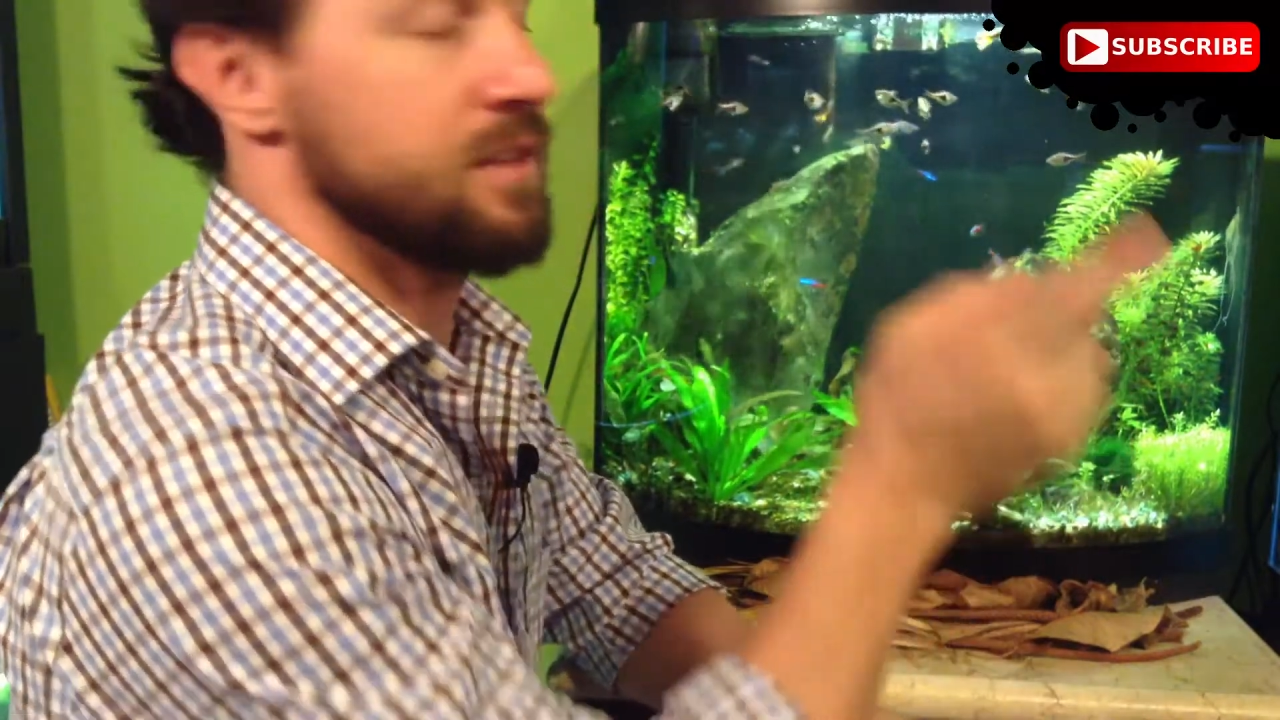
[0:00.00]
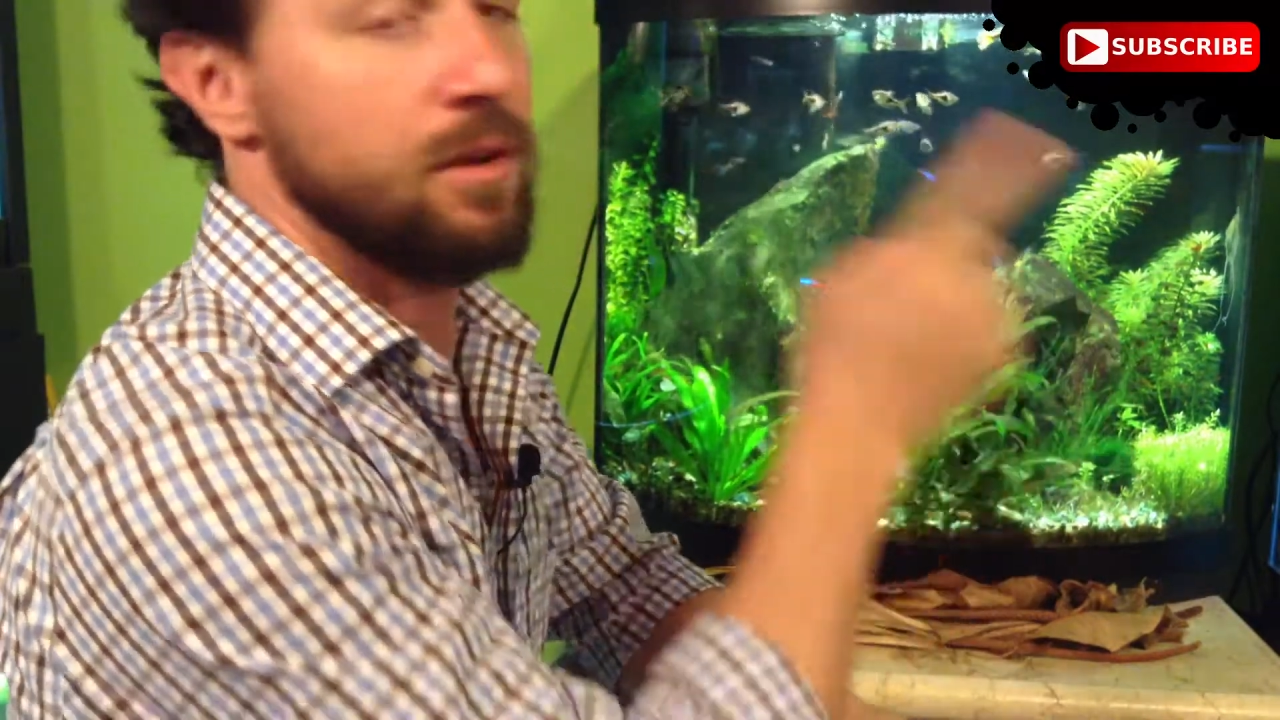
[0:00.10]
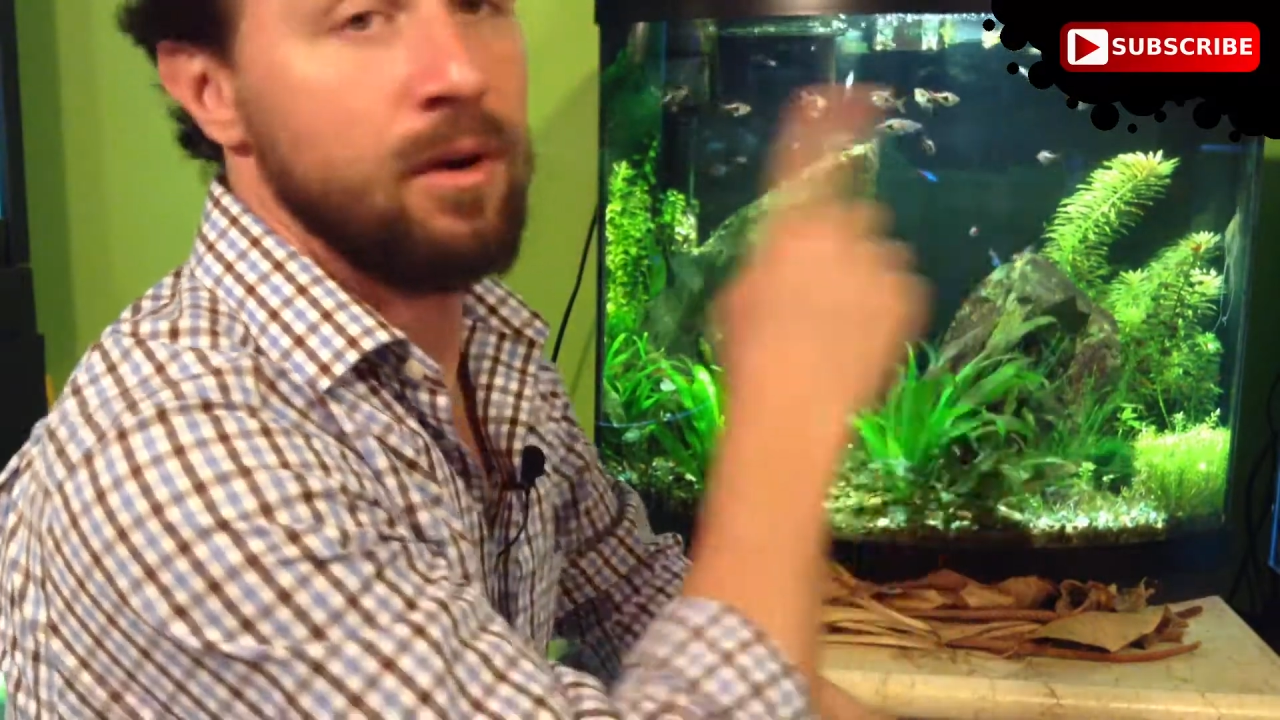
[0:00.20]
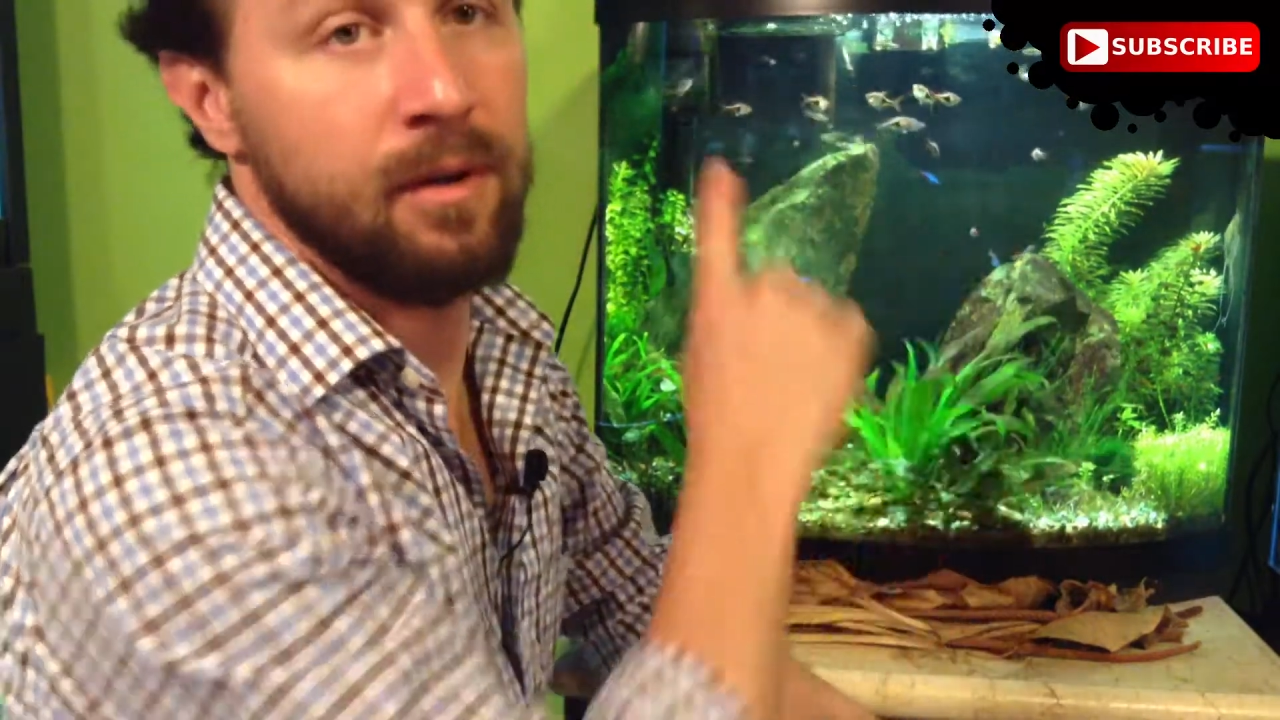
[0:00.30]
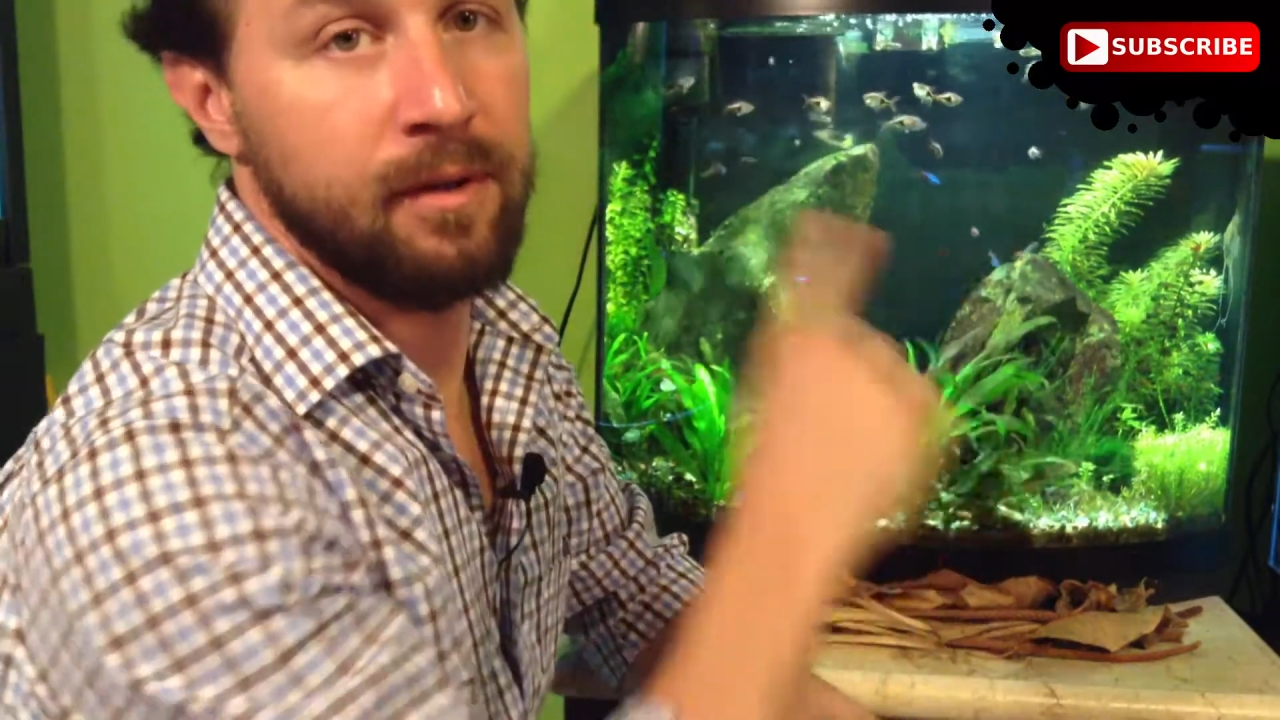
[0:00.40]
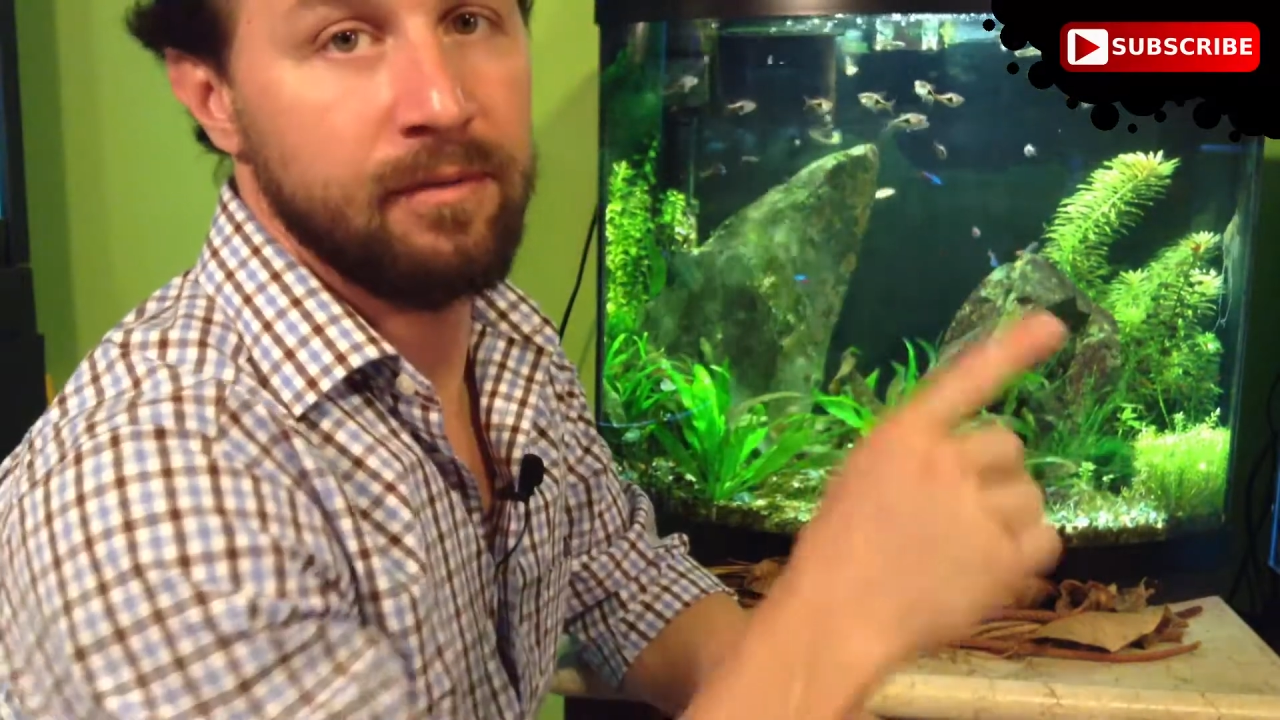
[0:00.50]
all of